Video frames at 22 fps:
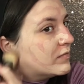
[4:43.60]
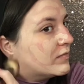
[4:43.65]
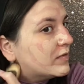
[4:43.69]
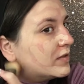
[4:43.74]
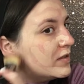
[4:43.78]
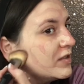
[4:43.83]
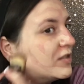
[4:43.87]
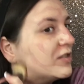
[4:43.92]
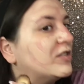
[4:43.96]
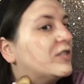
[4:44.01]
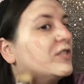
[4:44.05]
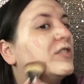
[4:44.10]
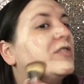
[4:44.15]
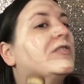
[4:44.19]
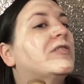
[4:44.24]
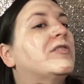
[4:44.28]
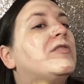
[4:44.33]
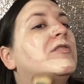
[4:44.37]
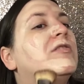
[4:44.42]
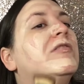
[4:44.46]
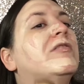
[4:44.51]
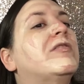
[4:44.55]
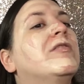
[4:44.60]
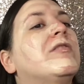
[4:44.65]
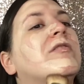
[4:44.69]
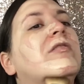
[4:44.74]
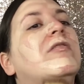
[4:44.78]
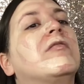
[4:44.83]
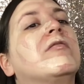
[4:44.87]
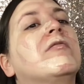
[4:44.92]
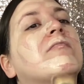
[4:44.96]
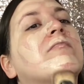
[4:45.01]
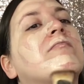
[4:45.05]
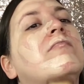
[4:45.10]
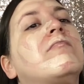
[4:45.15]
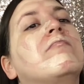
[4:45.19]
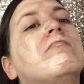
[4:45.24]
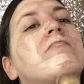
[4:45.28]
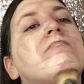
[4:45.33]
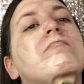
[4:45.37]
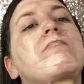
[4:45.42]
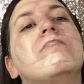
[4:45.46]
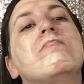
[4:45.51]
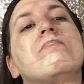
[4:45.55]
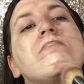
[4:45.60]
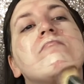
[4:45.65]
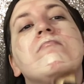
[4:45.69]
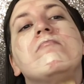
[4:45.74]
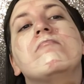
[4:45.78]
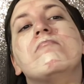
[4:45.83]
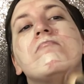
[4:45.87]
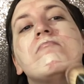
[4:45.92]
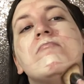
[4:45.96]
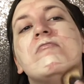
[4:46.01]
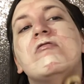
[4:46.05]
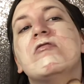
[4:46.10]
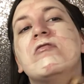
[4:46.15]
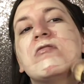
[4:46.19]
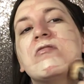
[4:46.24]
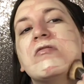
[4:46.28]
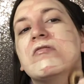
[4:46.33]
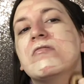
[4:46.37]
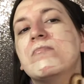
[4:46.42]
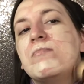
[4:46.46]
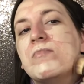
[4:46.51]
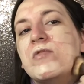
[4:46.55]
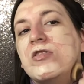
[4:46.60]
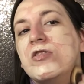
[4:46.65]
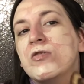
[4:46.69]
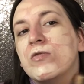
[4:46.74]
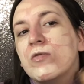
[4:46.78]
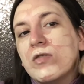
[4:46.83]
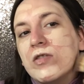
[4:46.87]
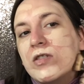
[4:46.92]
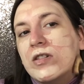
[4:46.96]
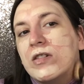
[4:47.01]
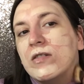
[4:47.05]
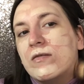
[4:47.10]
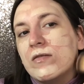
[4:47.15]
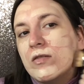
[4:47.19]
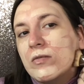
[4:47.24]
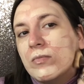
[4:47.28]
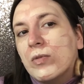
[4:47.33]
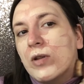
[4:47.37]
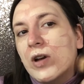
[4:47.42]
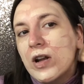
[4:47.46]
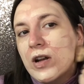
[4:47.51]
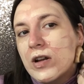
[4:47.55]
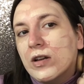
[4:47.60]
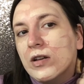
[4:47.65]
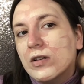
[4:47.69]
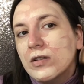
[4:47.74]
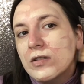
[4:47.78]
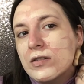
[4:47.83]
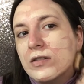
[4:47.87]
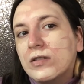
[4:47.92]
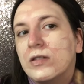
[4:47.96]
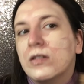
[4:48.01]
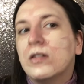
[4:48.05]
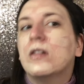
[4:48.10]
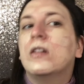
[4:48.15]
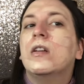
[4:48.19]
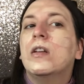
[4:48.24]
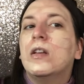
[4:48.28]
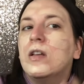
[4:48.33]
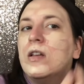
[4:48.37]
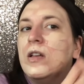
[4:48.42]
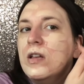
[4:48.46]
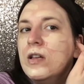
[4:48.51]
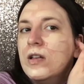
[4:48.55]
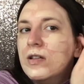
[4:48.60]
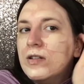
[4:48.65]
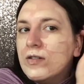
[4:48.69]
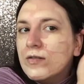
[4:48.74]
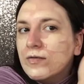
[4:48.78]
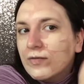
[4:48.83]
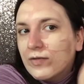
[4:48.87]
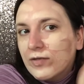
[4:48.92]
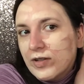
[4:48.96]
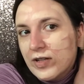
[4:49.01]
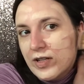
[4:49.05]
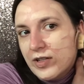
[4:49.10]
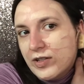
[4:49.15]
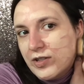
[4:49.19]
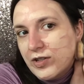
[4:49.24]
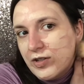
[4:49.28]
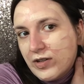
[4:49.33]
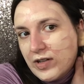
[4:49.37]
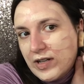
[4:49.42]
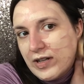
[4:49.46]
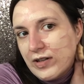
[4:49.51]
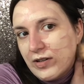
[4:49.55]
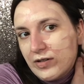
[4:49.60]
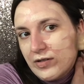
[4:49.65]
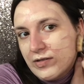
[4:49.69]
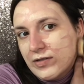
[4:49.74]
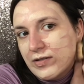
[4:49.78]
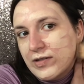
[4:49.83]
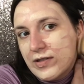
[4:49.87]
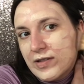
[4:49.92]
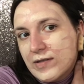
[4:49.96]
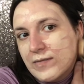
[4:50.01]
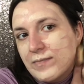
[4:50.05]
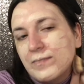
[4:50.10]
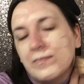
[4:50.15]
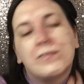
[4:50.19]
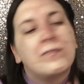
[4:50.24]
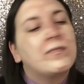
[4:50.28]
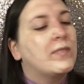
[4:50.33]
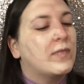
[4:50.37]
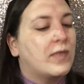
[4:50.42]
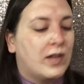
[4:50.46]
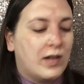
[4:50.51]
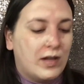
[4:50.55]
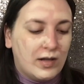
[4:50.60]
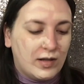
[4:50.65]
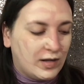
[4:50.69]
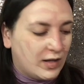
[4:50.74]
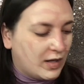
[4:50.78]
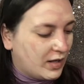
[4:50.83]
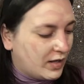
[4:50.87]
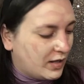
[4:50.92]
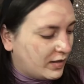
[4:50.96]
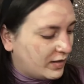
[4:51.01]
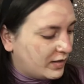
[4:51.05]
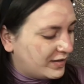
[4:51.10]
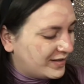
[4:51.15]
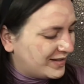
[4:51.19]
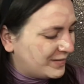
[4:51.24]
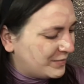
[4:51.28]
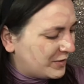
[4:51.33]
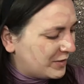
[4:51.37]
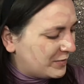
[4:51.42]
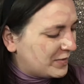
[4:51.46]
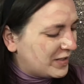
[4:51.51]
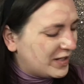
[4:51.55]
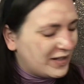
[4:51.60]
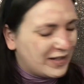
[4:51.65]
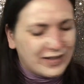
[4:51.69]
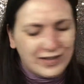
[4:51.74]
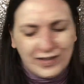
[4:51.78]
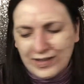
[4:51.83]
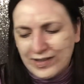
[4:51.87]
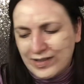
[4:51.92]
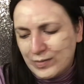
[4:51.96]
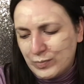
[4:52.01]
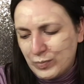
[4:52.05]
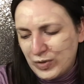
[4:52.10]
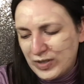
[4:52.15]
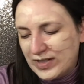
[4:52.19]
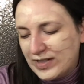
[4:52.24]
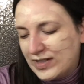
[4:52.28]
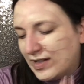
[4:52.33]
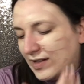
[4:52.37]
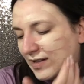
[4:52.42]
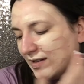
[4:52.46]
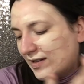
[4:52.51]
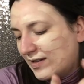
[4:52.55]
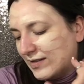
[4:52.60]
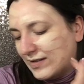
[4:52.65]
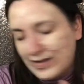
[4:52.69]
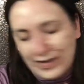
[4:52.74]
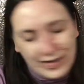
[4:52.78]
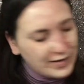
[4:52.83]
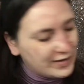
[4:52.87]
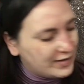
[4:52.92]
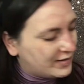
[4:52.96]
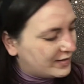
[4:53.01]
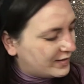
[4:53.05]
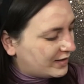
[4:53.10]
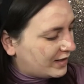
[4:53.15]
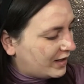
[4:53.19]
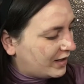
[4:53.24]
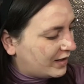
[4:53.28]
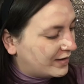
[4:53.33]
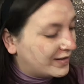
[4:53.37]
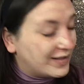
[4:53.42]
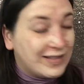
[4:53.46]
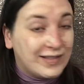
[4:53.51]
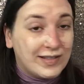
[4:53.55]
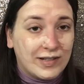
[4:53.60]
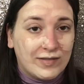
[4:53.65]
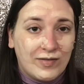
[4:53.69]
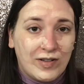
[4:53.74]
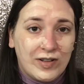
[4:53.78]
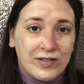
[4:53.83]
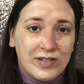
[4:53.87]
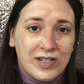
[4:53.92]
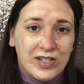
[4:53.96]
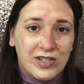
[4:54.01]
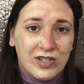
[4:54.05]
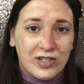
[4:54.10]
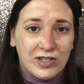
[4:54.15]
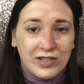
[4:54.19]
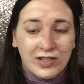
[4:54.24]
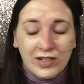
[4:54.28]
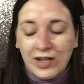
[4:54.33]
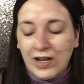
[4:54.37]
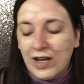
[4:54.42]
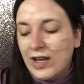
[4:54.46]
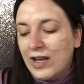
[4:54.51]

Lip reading: It's just so you know, I like the majority of their products. Don't forget your ears. And then sometimes I like to spritz it because this stick foundation